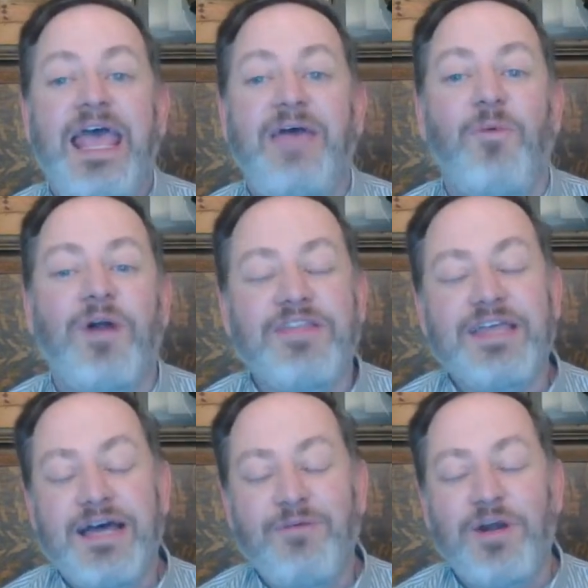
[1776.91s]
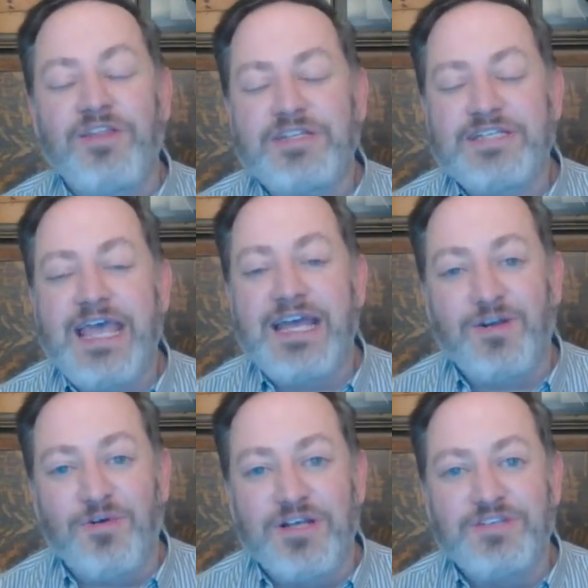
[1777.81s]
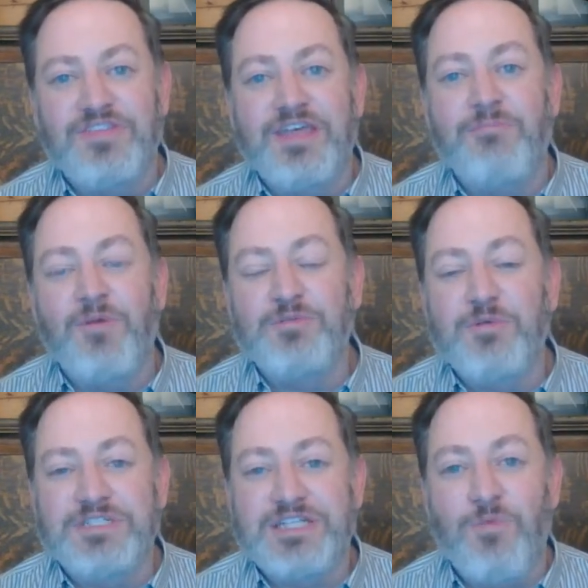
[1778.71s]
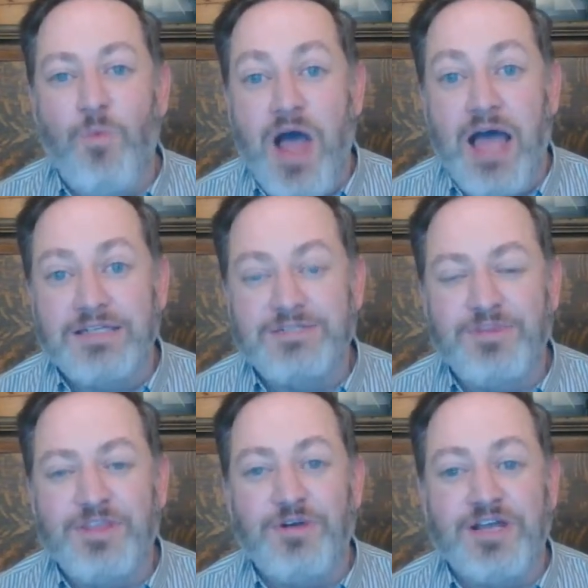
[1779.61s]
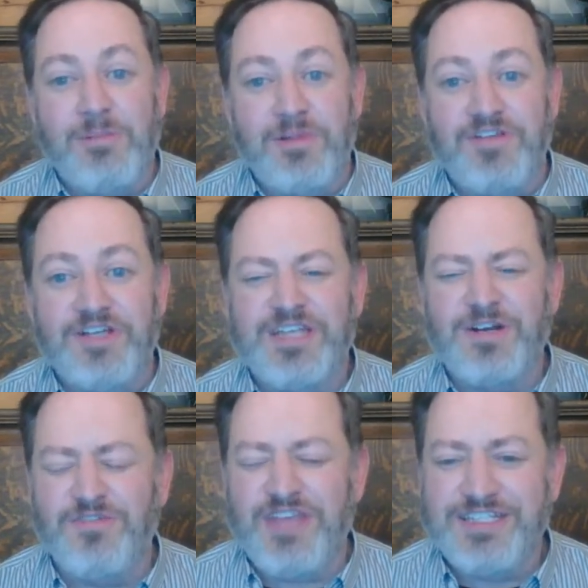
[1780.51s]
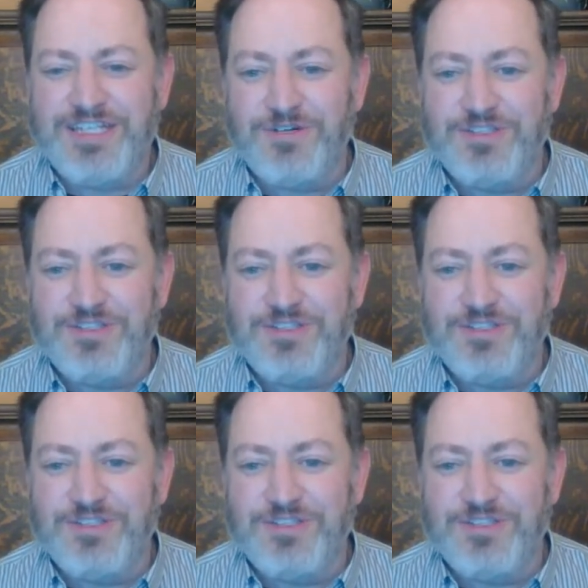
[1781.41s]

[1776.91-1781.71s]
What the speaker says: And one of the categories that most people didn't want, but there were a couple of us. I don't know if Auntie